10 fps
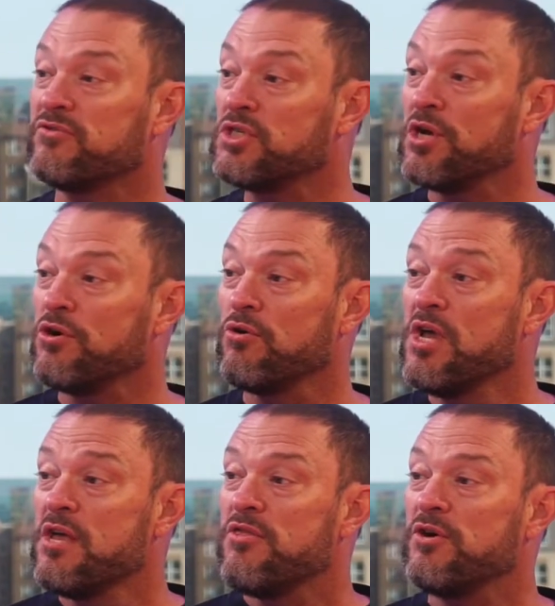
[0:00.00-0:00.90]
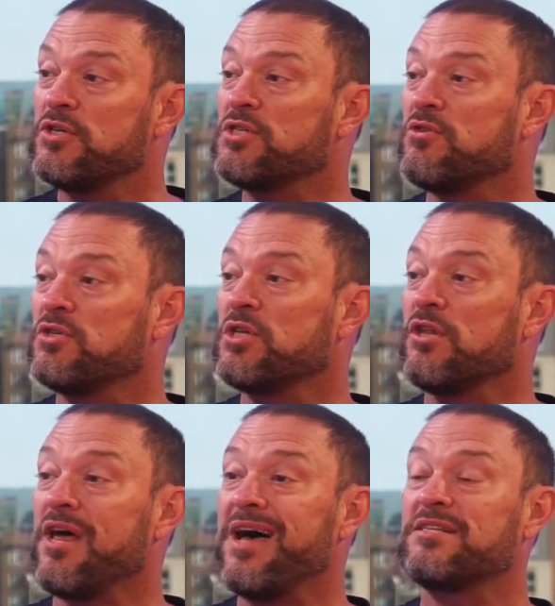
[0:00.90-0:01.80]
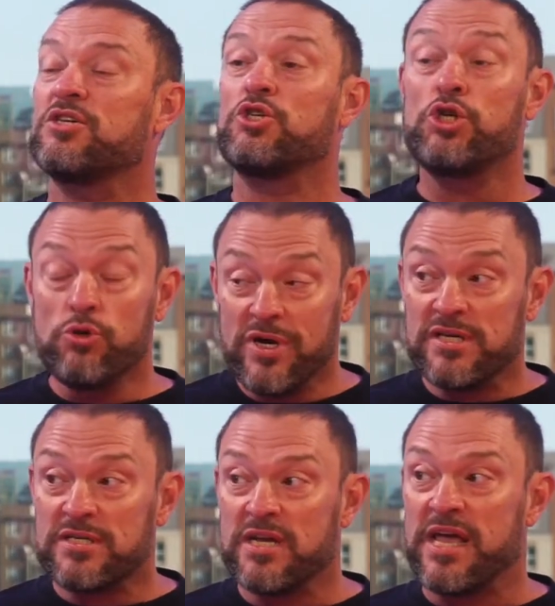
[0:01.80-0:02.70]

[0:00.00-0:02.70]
So there's a lot to it,